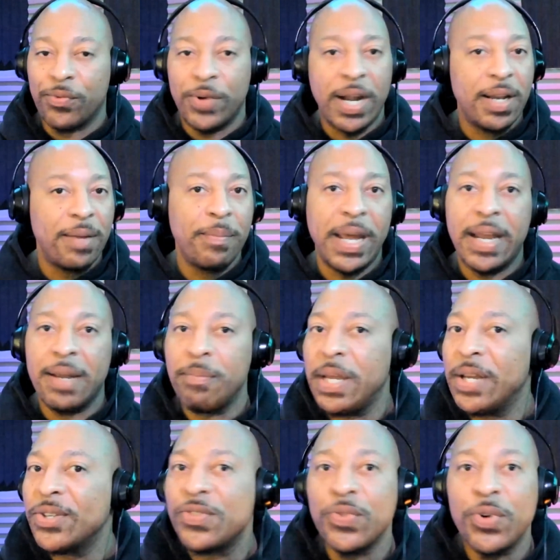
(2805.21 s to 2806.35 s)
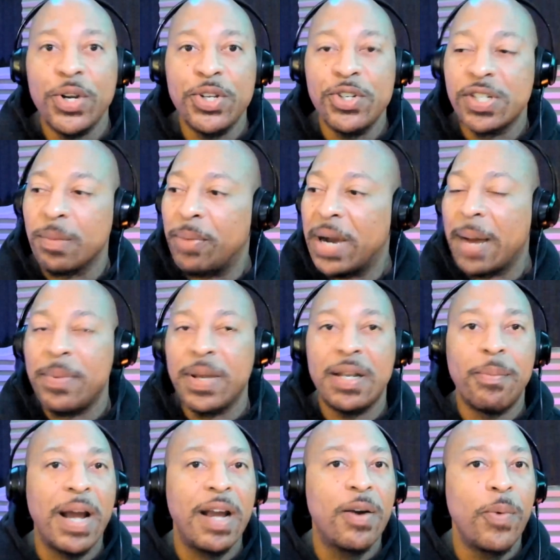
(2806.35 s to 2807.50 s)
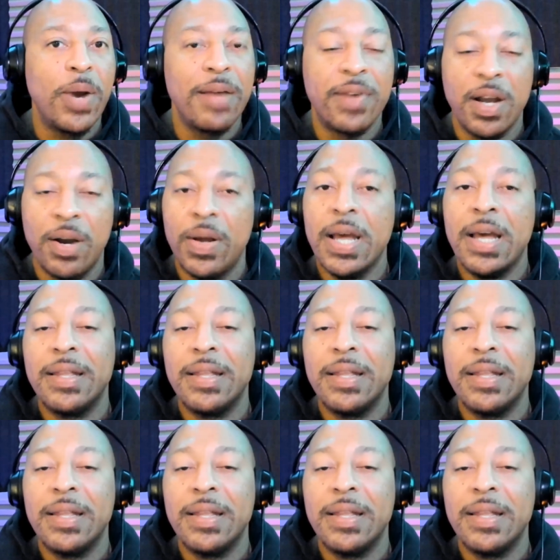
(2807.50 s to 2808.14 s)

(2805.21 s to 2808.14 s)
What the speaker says: ready-made meals for you. You could pop it in the microwave, go.